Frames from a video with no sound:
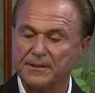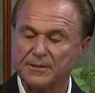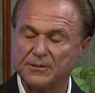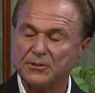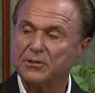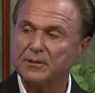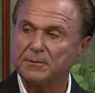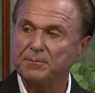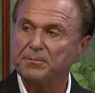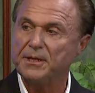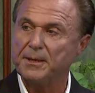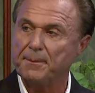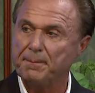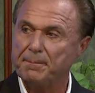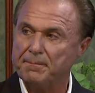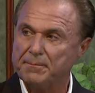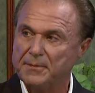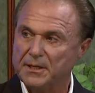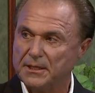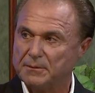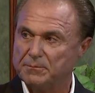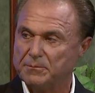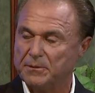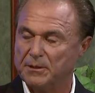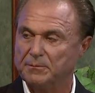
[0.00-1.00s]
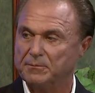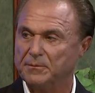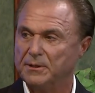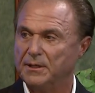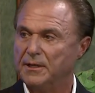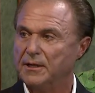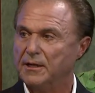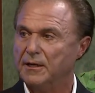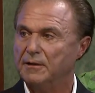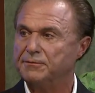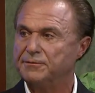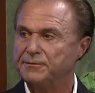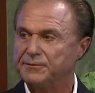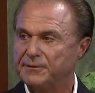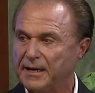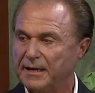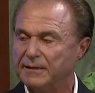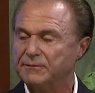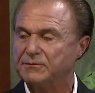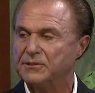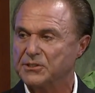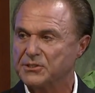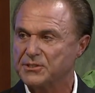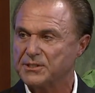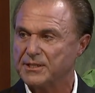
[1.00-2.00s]
it's going to be a minimum of
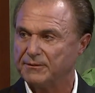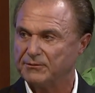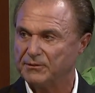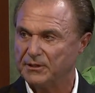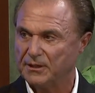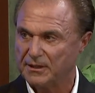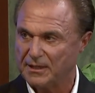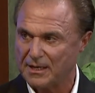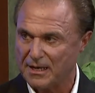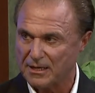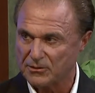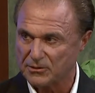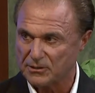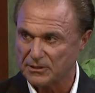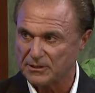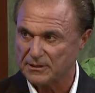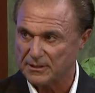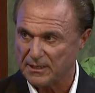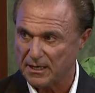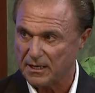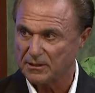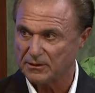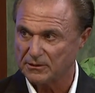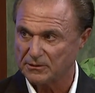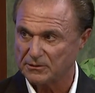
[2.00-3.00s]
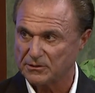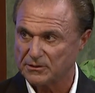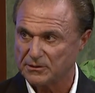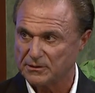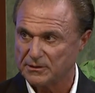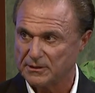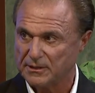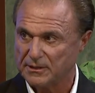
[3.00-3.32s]
five to seven thousand dollars.